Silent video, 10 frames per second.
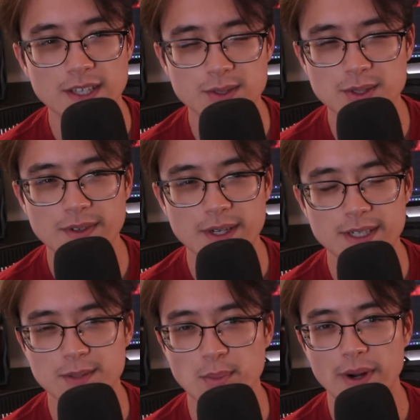it's also just very
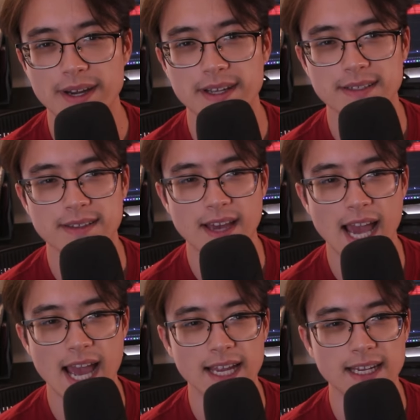disappointing
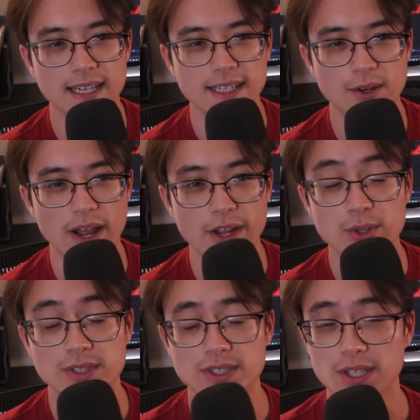that, you know, I
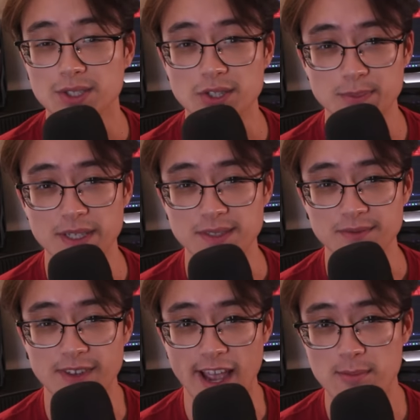used such
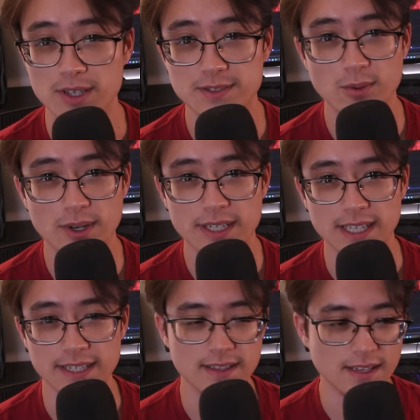expensive fabrics for it.
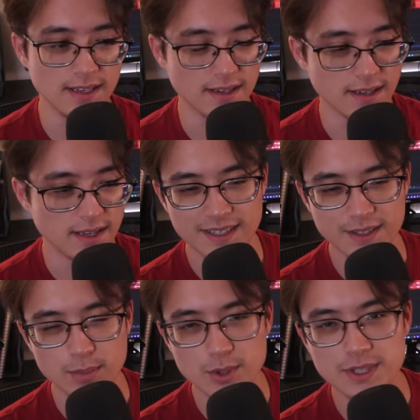Like, the
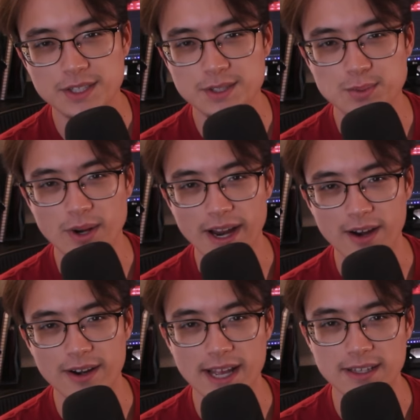blue sections were
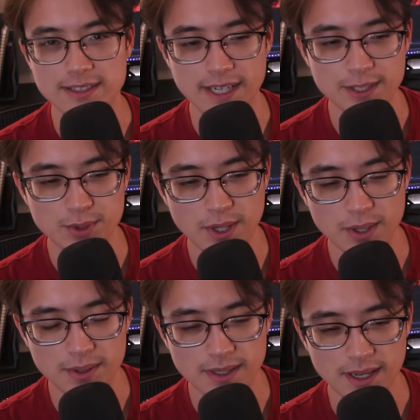Aaron
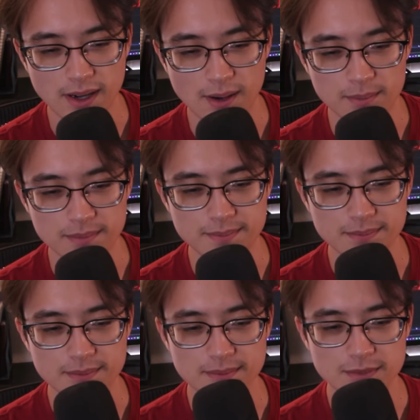Alexandro
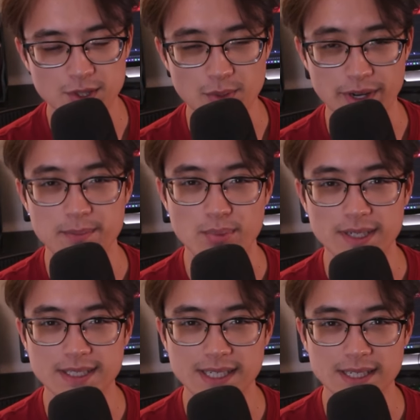
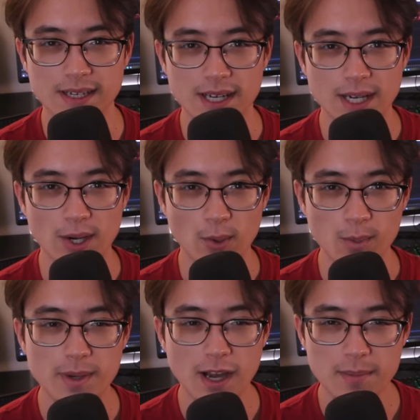screen-printed
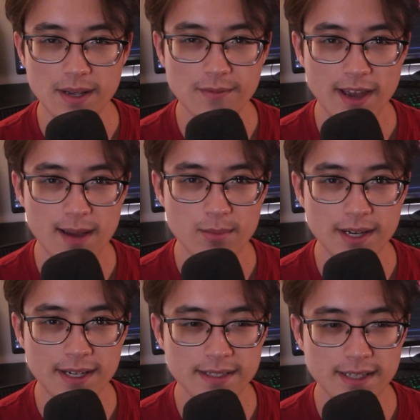homecoming
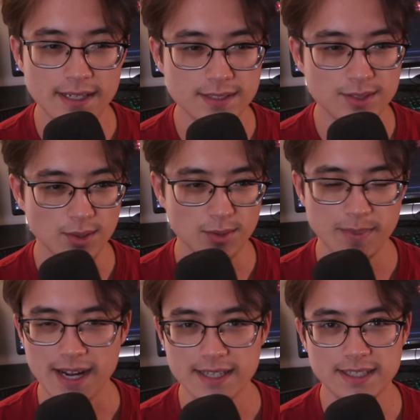fabric that he sold
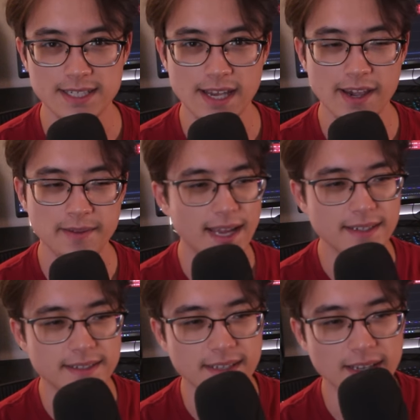back in the day.
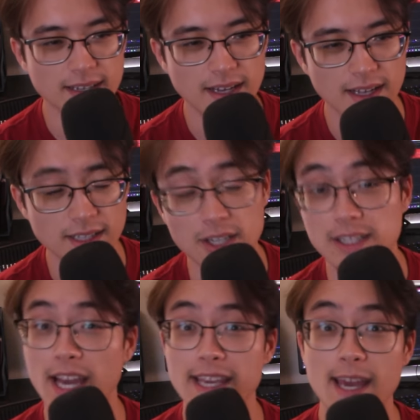And
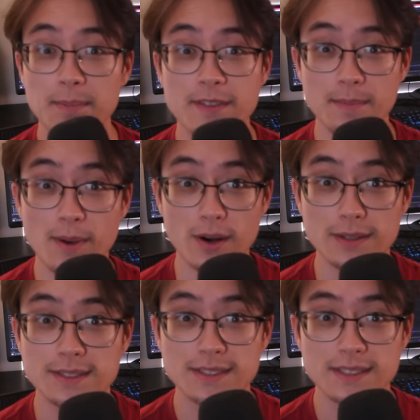luckily, I kept the
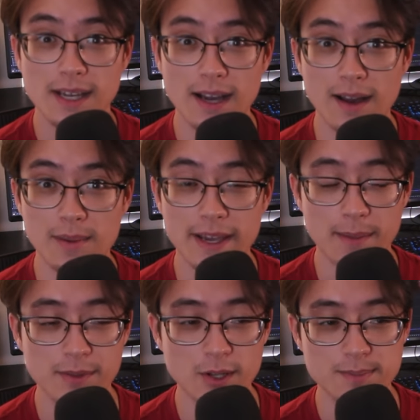parts. I
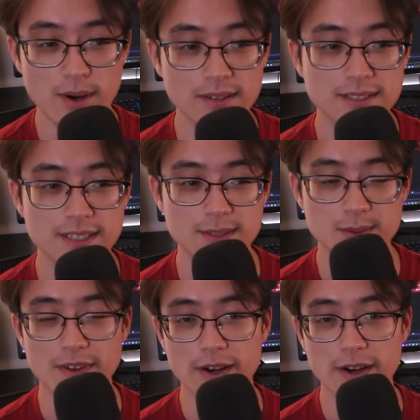kept those parts because it was